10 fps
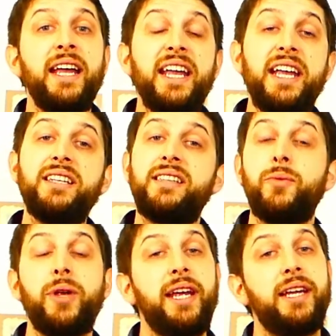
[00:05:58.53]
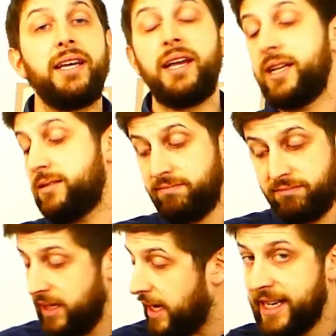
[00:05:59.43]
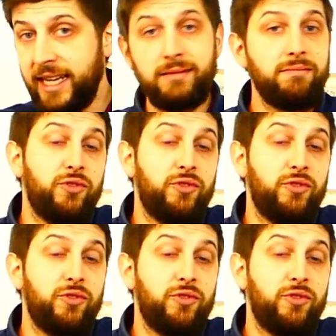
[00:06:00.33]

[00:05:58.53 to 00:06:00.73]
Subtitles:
easy read, and I can